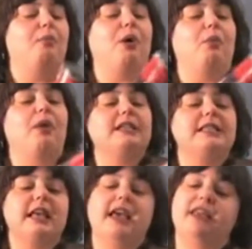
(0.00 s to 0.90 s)
But once
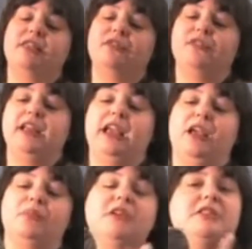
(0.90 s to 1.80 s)
they get the
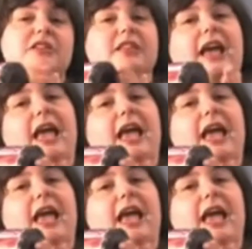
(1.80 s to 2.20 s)
flame to the